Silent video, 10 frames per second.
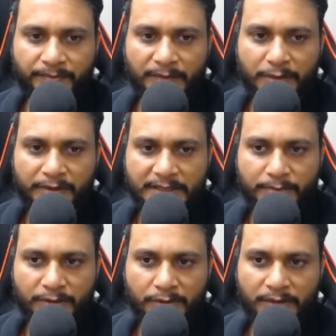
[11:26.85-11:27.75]
Now in this
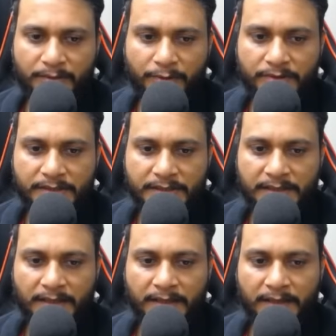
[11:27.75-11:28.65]
particular process,
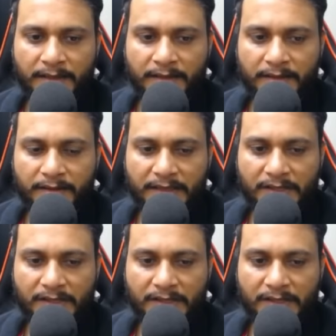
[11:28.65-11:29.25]
the